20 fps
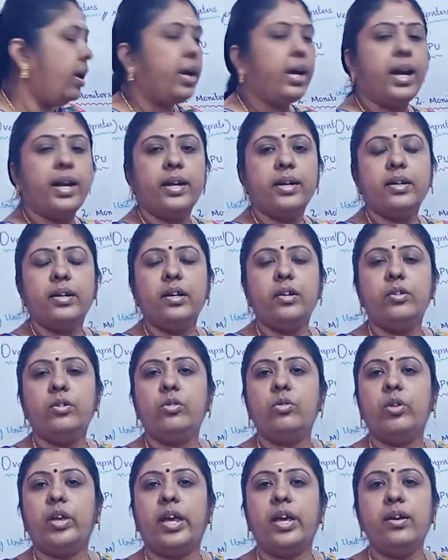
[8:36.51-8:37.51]

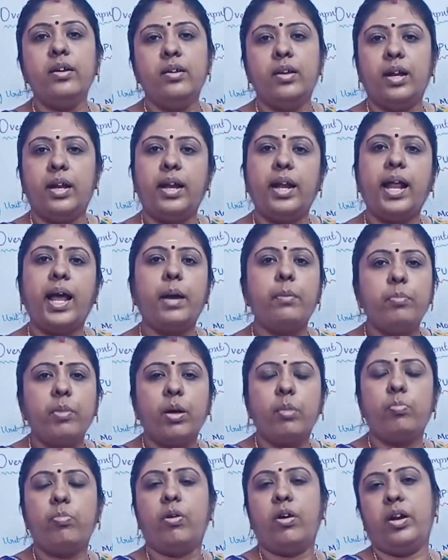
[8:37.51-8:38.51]
connected to a
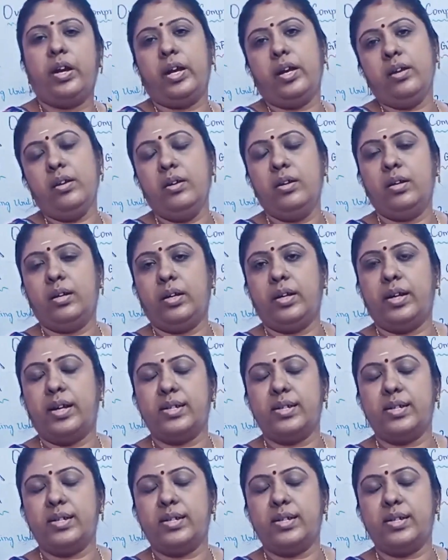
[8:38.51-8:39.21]
laptop or a